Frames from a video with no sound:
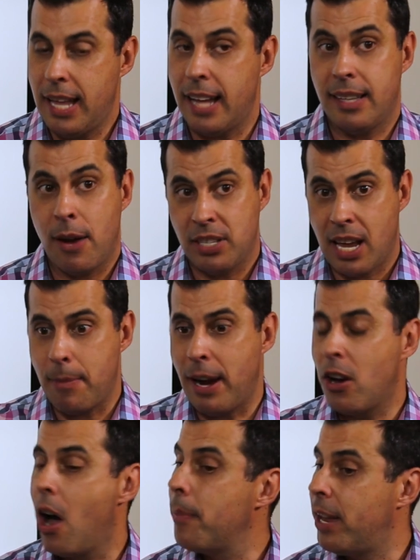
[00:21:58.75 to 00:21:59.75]
That was kind of
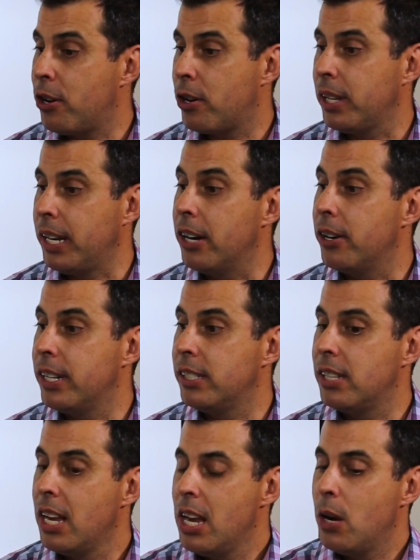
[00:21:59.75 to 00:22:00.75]
my comment earlier
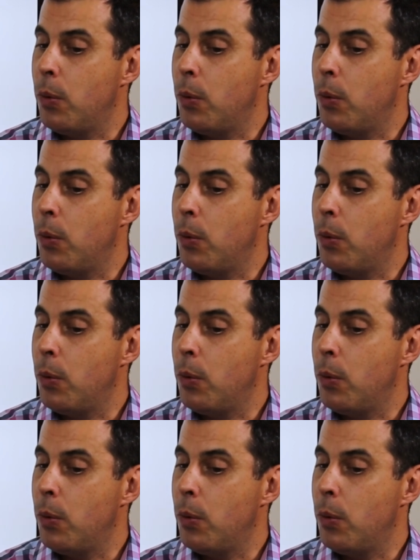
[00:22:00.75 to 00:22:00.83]
is